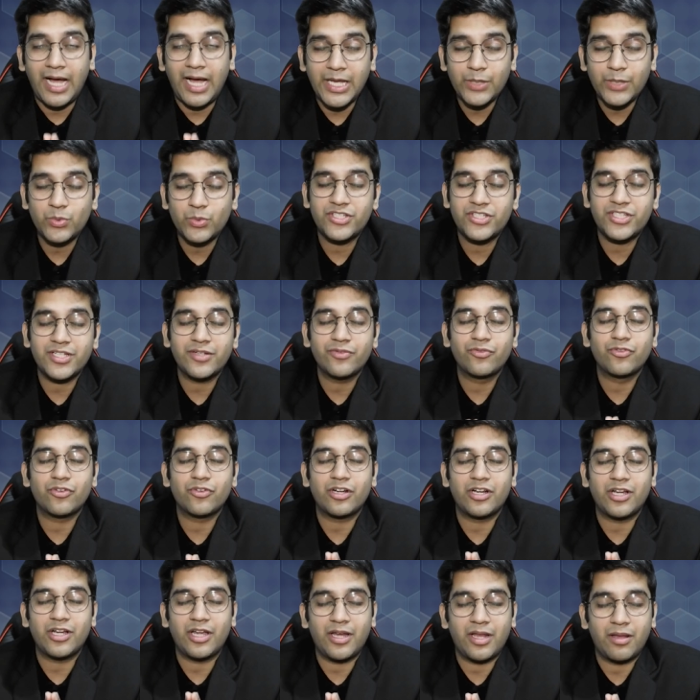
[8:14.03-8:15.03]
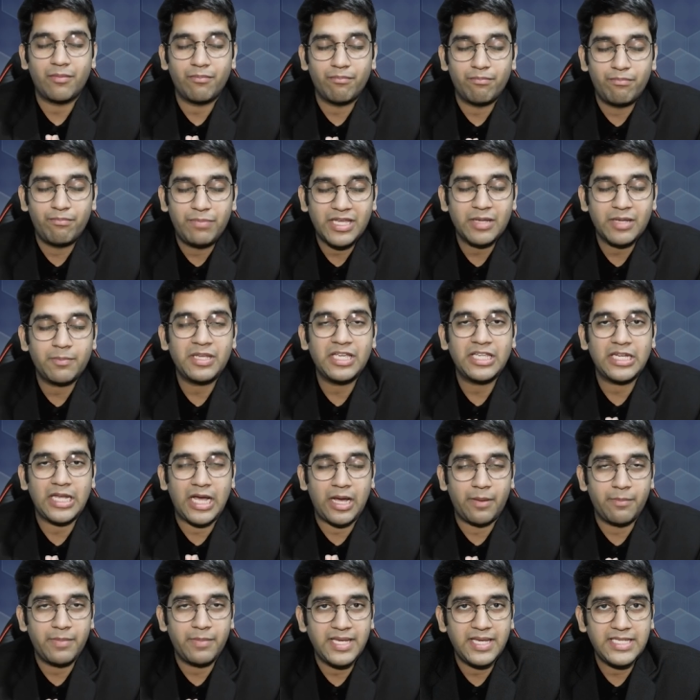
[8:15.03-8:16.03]
I would say for an, becoming an
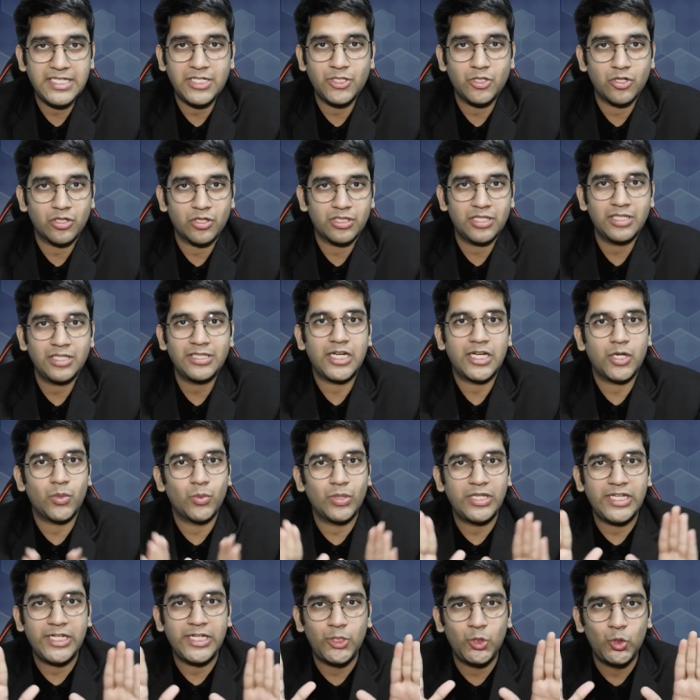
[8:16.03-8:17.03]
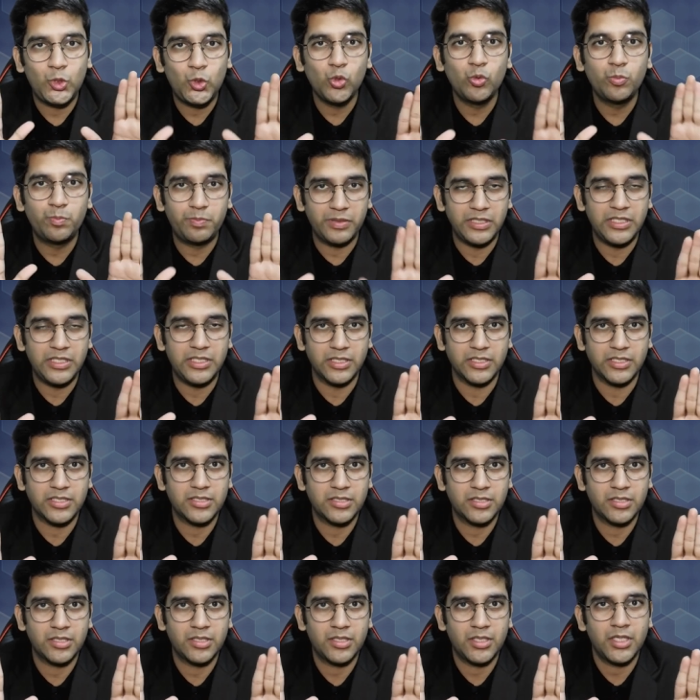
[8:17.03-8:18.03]
amazing doctor, there are only two
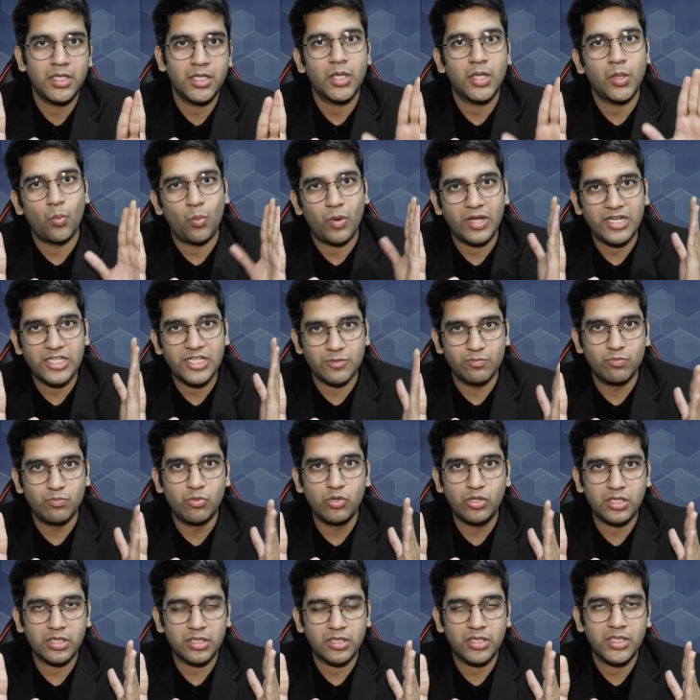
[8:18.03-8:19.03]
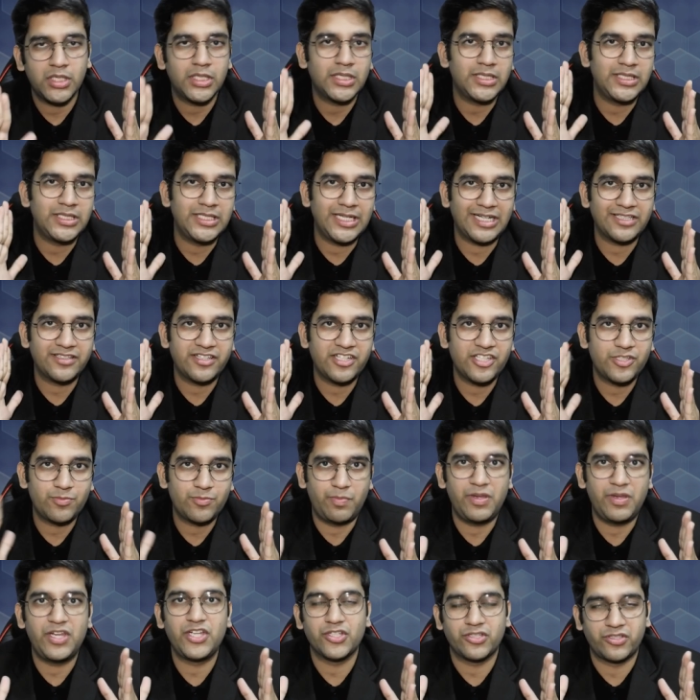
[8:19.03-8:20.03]
pillars. One is book, the other is
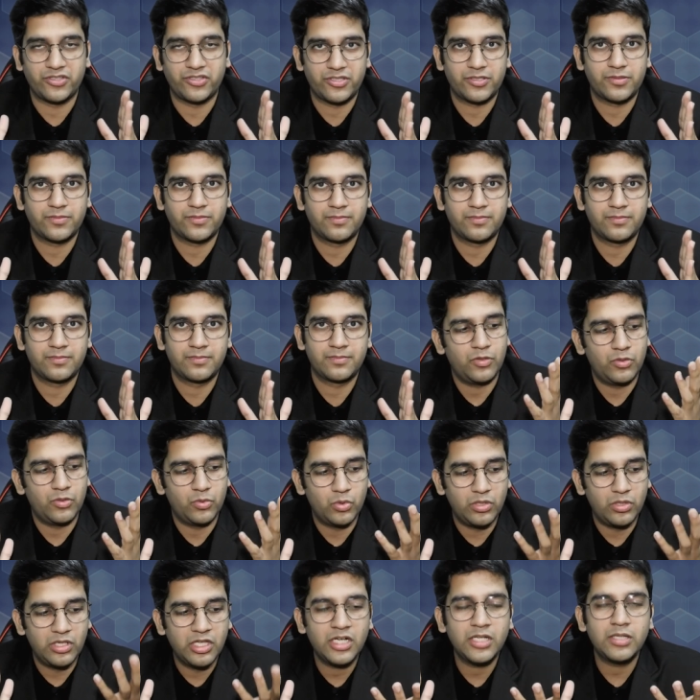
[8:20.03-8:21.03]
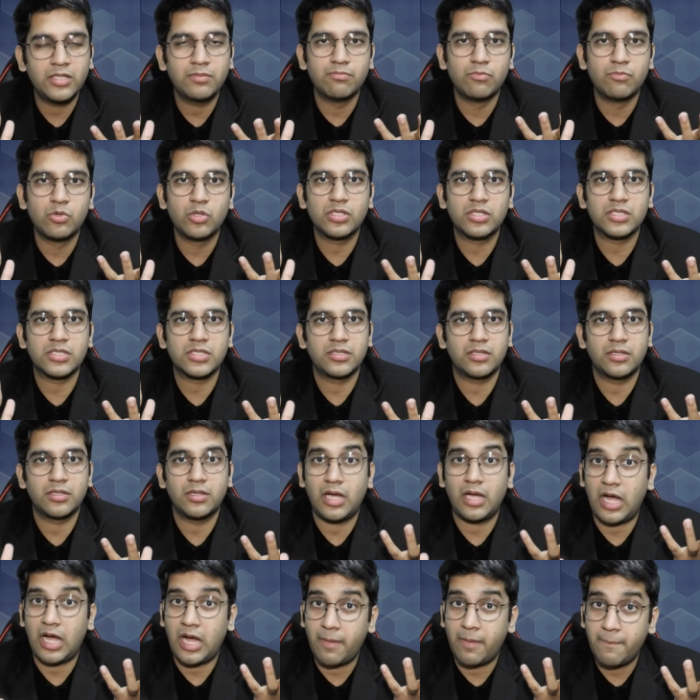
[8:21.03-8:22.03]
patience. You learn books
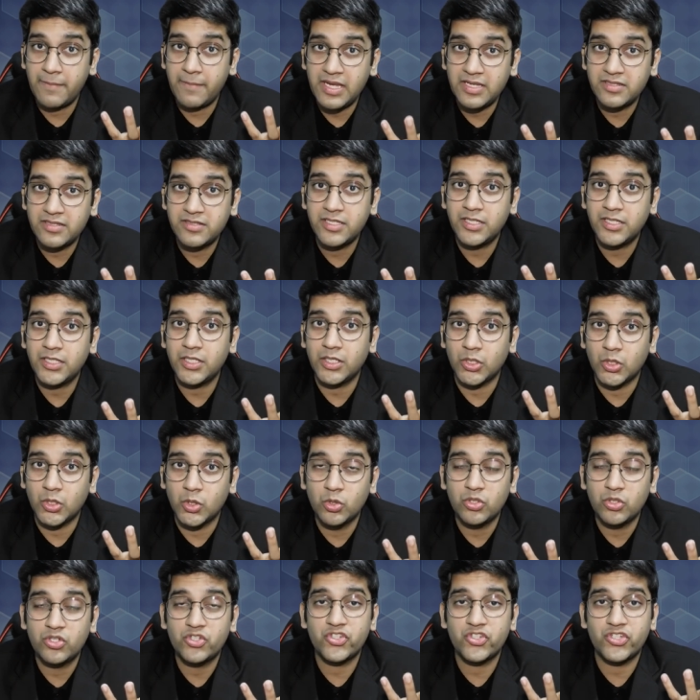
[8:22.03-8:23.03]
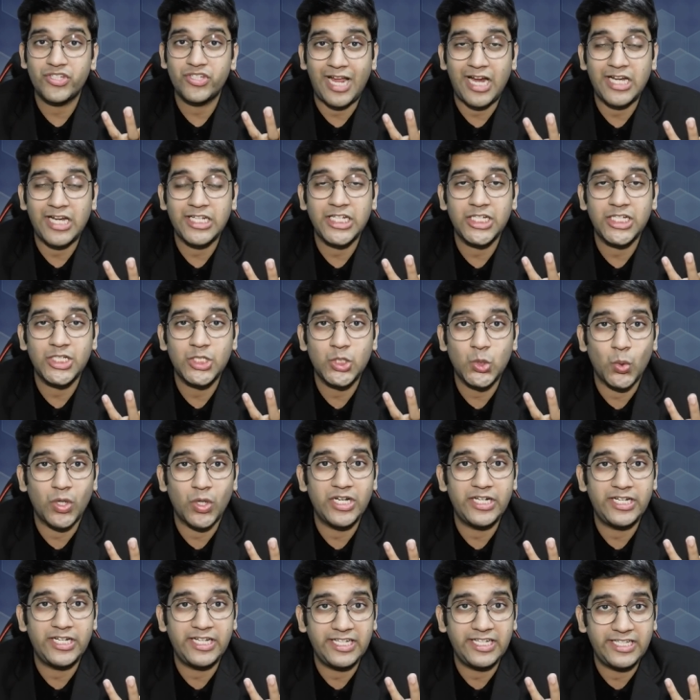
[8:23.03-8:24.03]
amazing, good standard
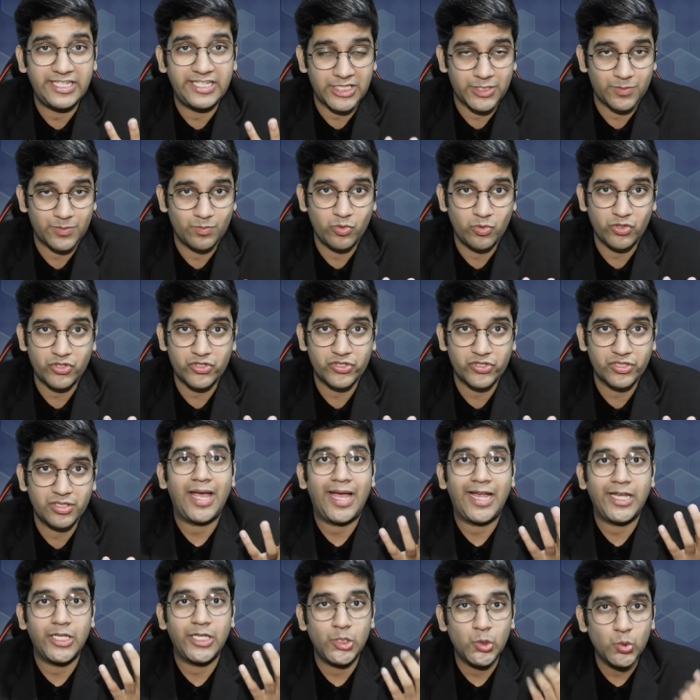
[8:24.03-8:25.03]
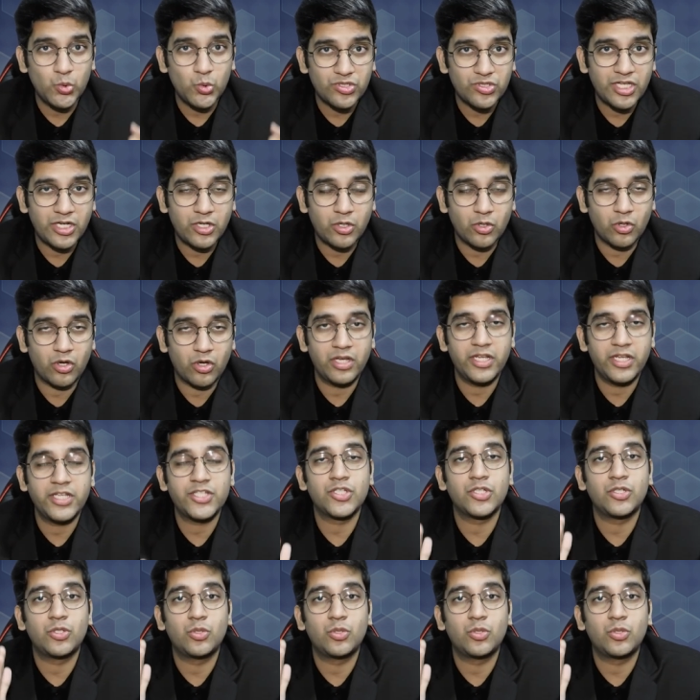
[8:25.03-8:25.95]
quality textbooks and use that knowledge